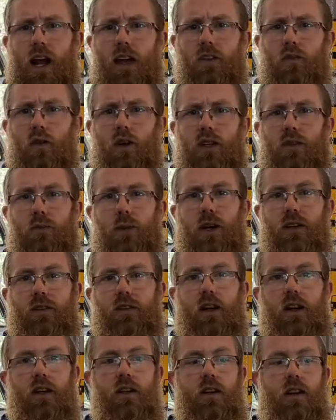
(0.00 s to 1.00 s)
Rust
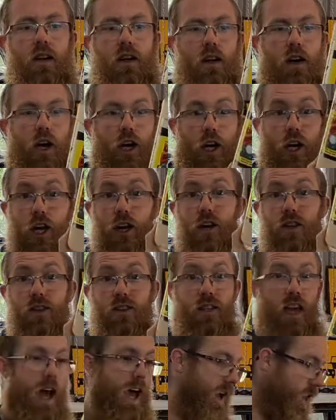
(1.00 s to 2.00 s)
Buster. I'm going to use
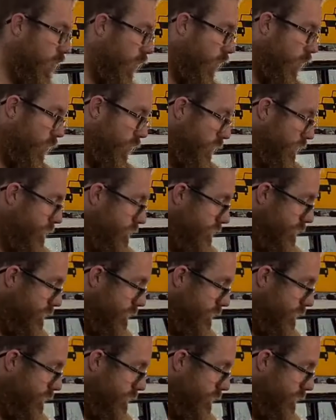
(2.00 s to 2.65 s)
that on